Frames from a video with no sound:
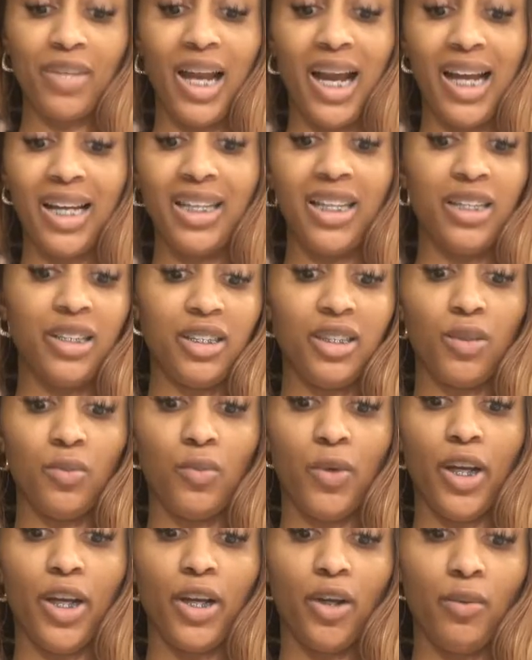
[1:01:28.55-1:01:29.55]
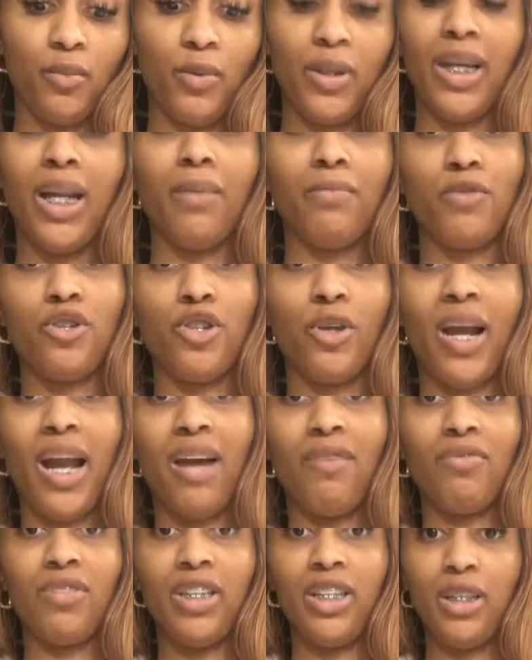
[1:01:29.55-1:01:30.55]
I need somewhere when I'm
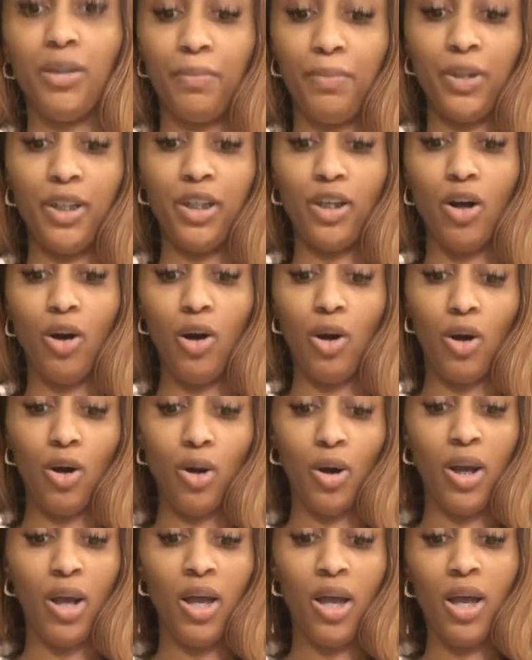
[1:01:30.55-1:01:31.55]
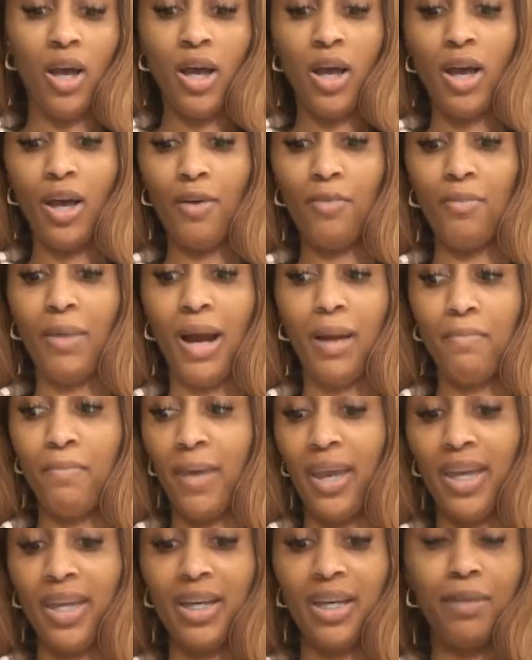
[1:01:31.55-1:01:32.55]
traveling to put all of my
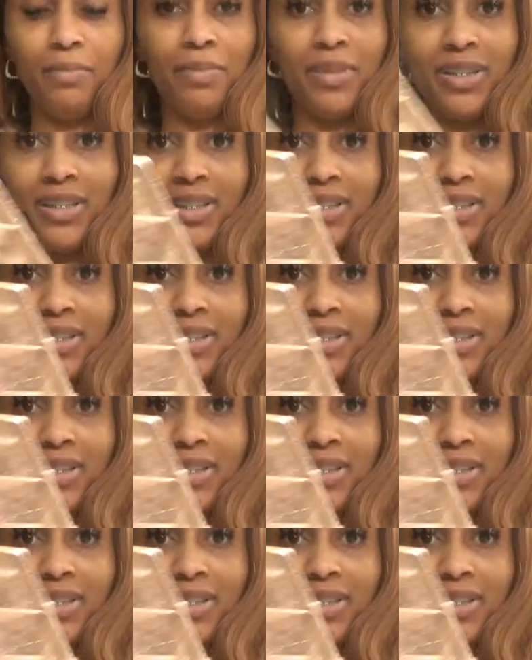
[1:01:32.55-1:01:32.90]
makeup and